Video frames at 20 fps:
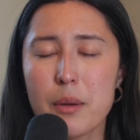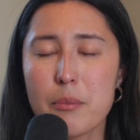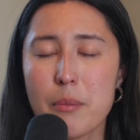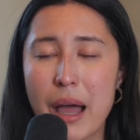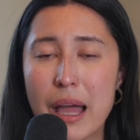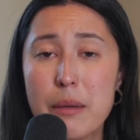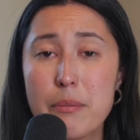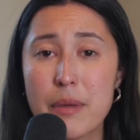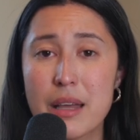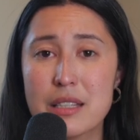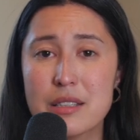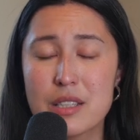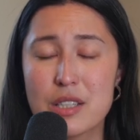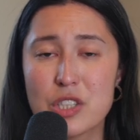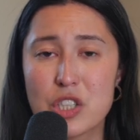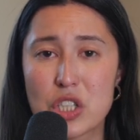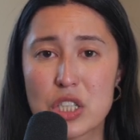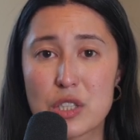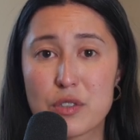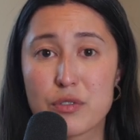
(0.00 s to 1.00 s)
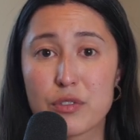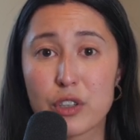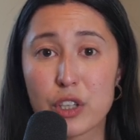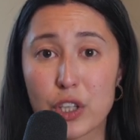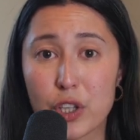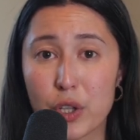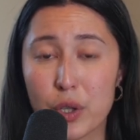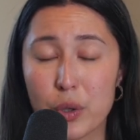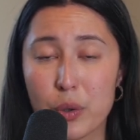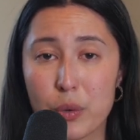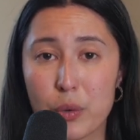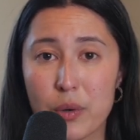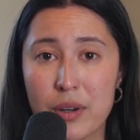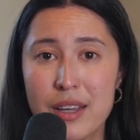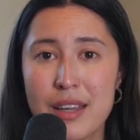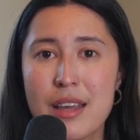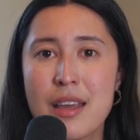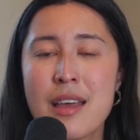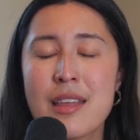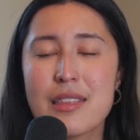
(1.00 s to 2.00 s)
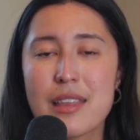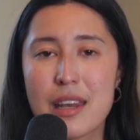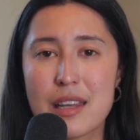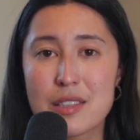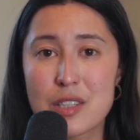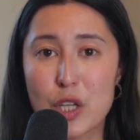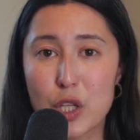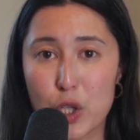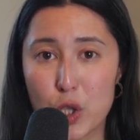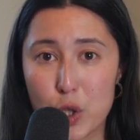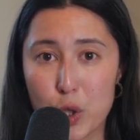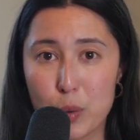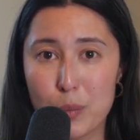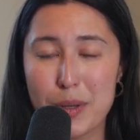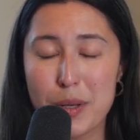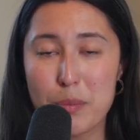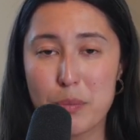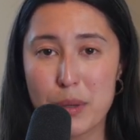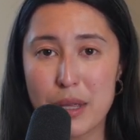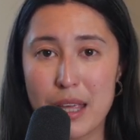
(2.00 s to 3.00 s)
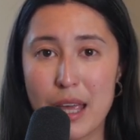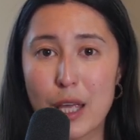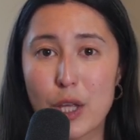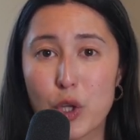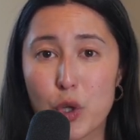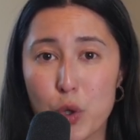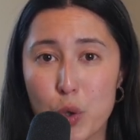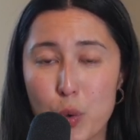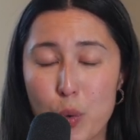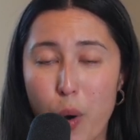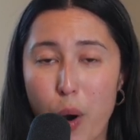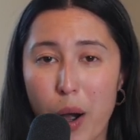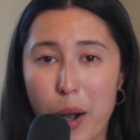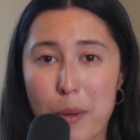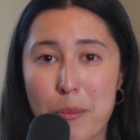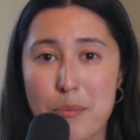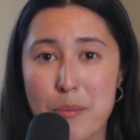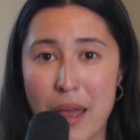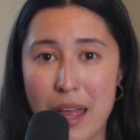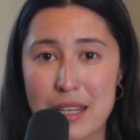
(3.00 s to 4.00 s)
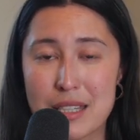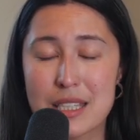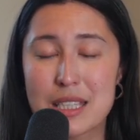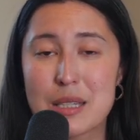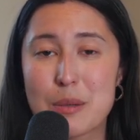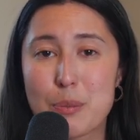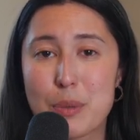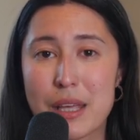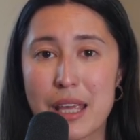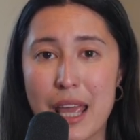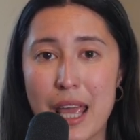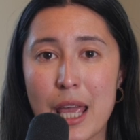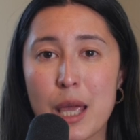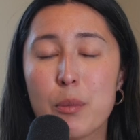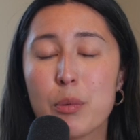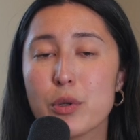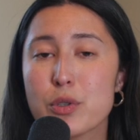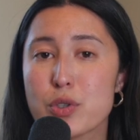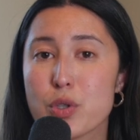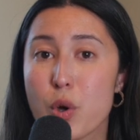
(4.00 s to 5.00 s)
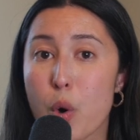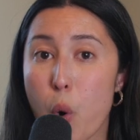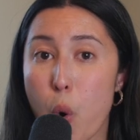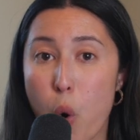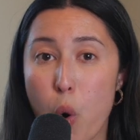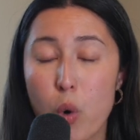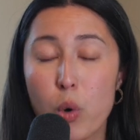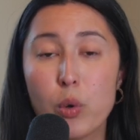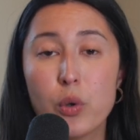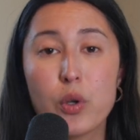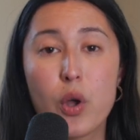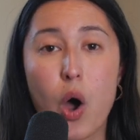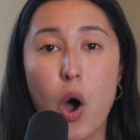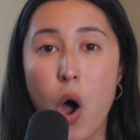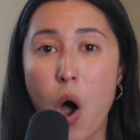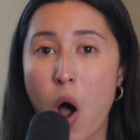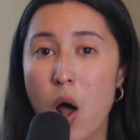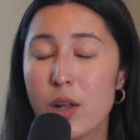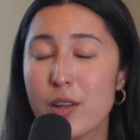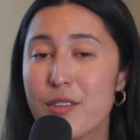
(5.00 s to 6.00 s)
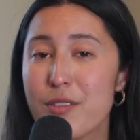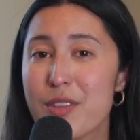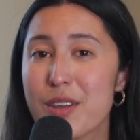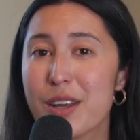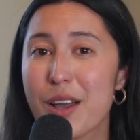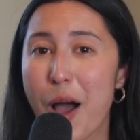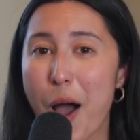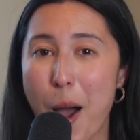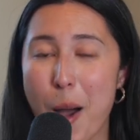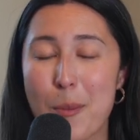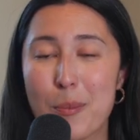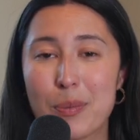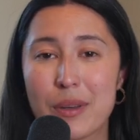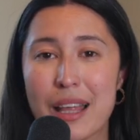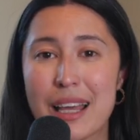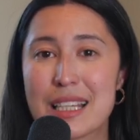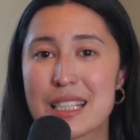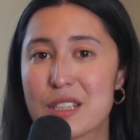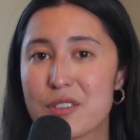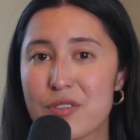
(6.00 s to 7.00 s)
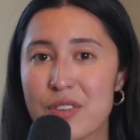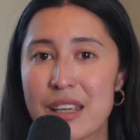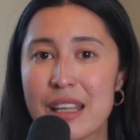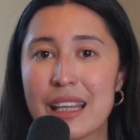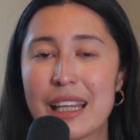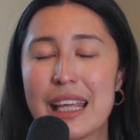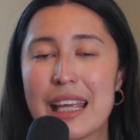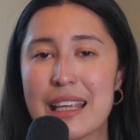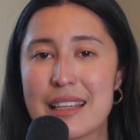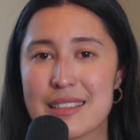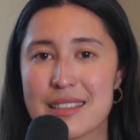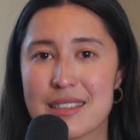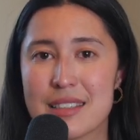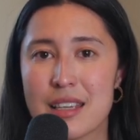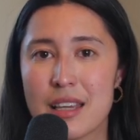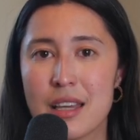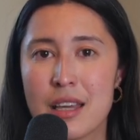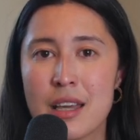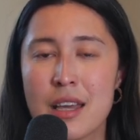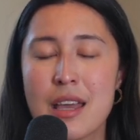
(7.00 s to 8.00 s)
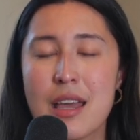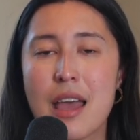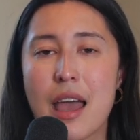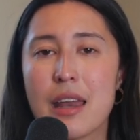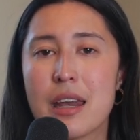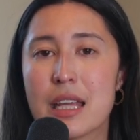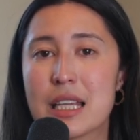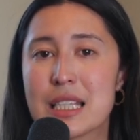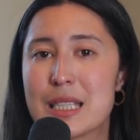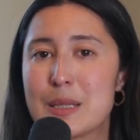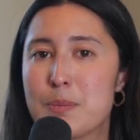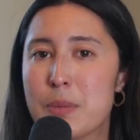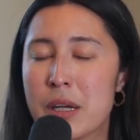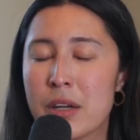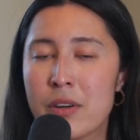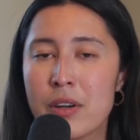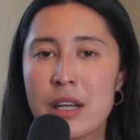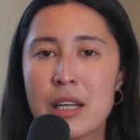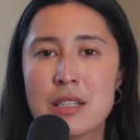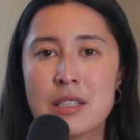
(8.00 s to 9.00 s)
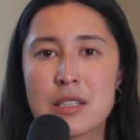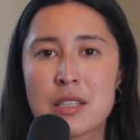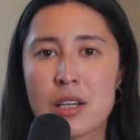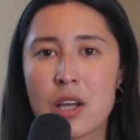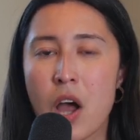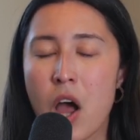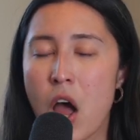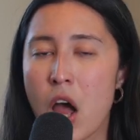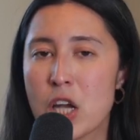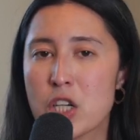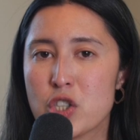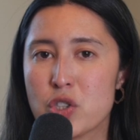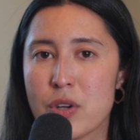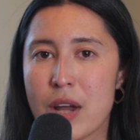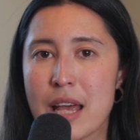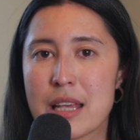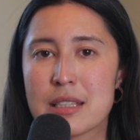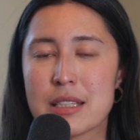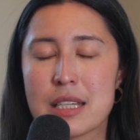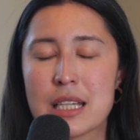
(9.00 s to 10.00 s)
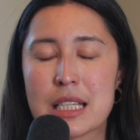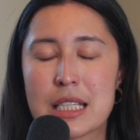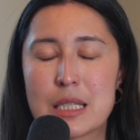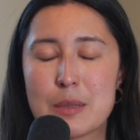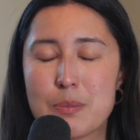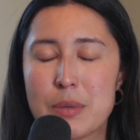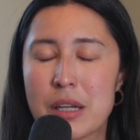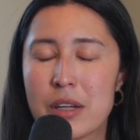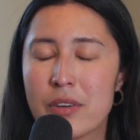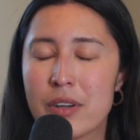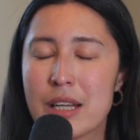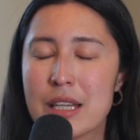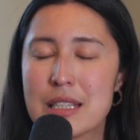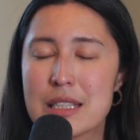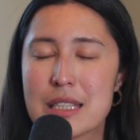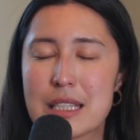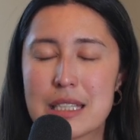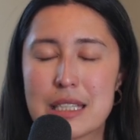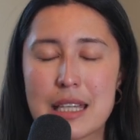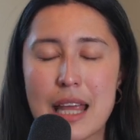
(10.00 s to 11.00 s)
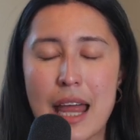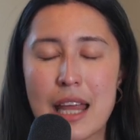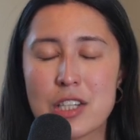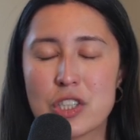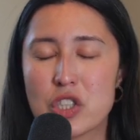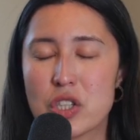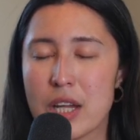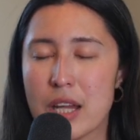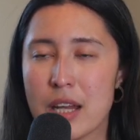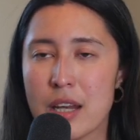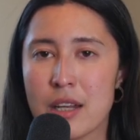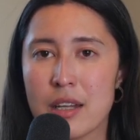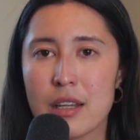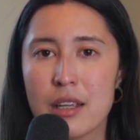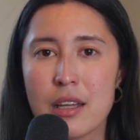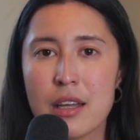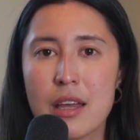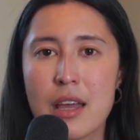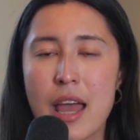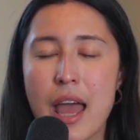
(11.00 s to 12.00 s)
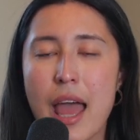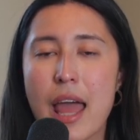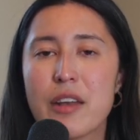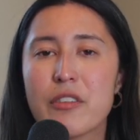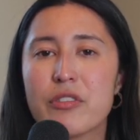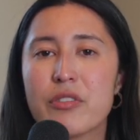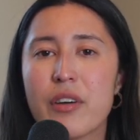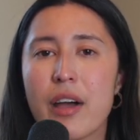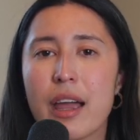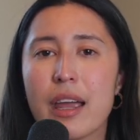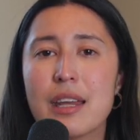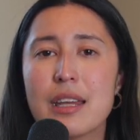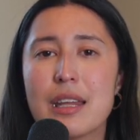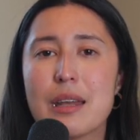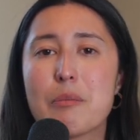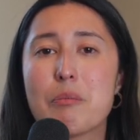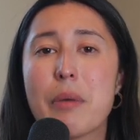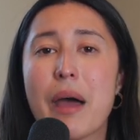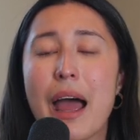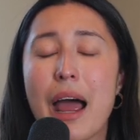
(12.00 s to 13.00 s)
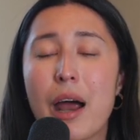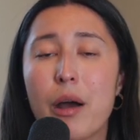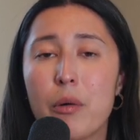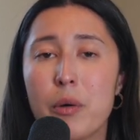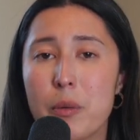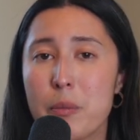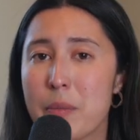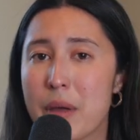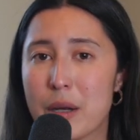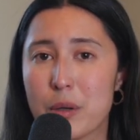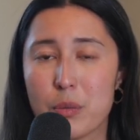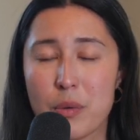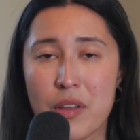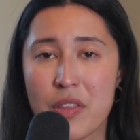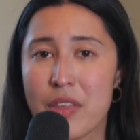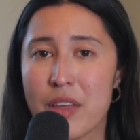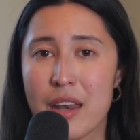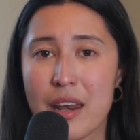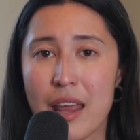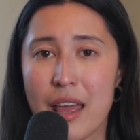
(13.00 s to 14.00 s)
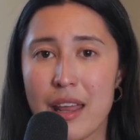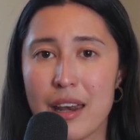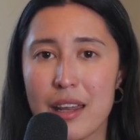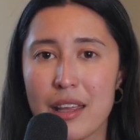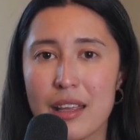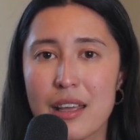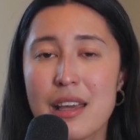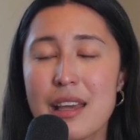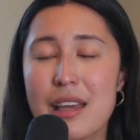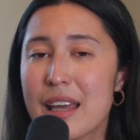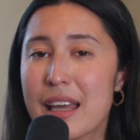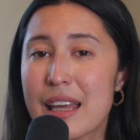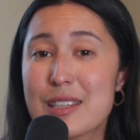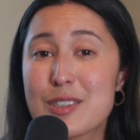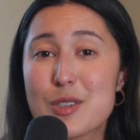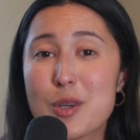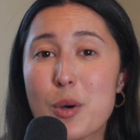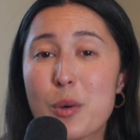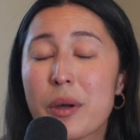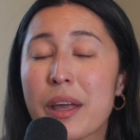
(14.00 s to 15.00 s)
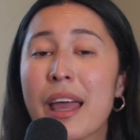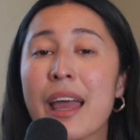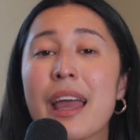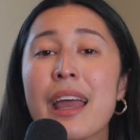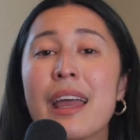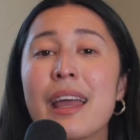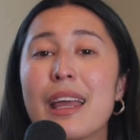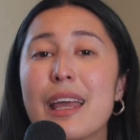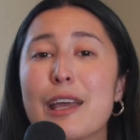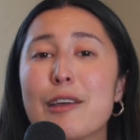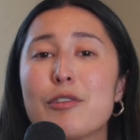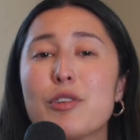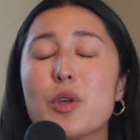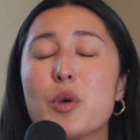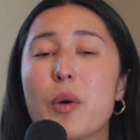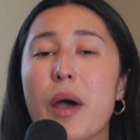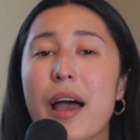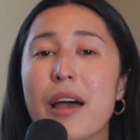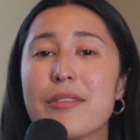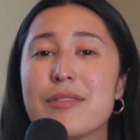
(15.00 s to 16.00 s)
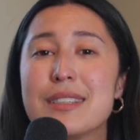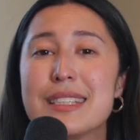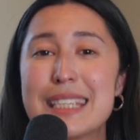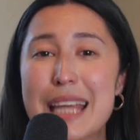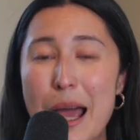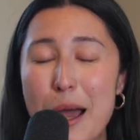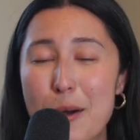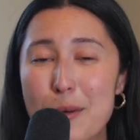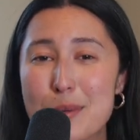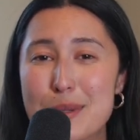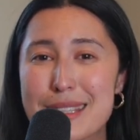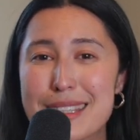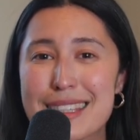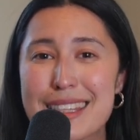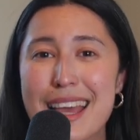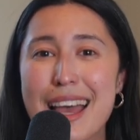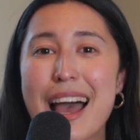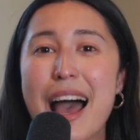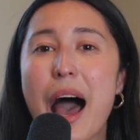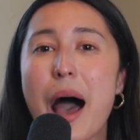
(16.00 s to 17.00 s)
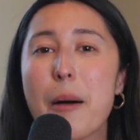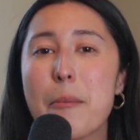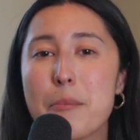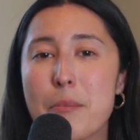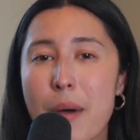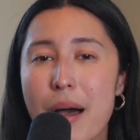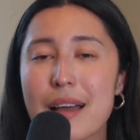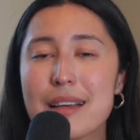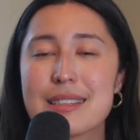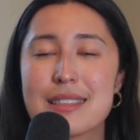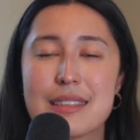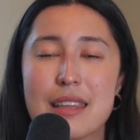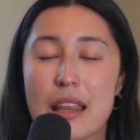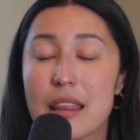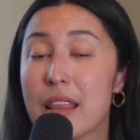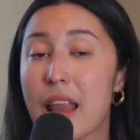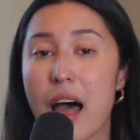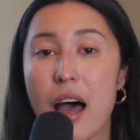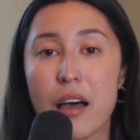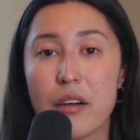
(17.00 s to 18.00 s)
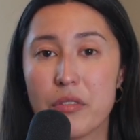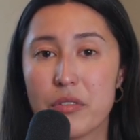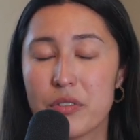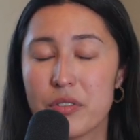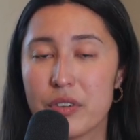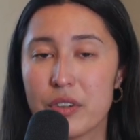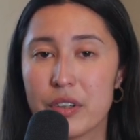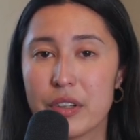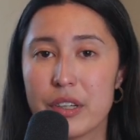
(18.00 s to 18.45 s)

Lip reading: My message is for you that as a human being, you are meant to be able to hold all of the complex feelings and experience the contrast and experience the tension and find empowerment within it. It's okay if you have doubts amongst the love.